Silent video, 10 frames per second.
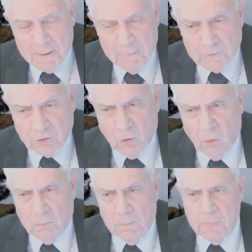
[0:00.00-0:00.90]

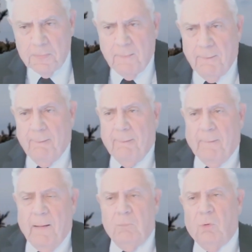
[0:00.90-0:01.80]
So
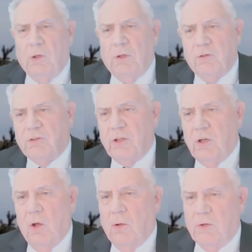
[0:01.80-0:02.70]
I'm willing to send
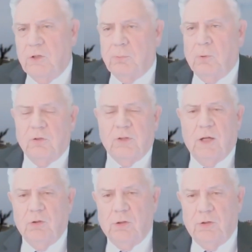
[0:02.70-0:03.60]
all of these books. I
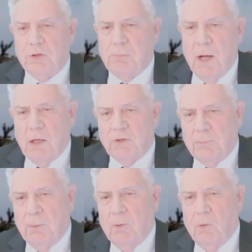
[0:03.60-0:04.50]
usually just box up a whole